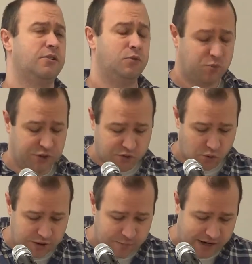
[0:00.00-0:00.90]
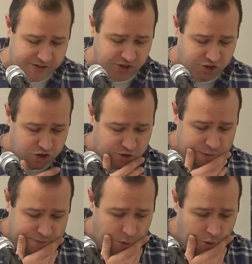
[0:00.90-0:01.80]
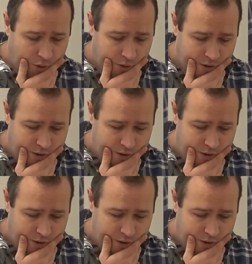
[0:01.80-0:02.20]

which we saw in the passage just before.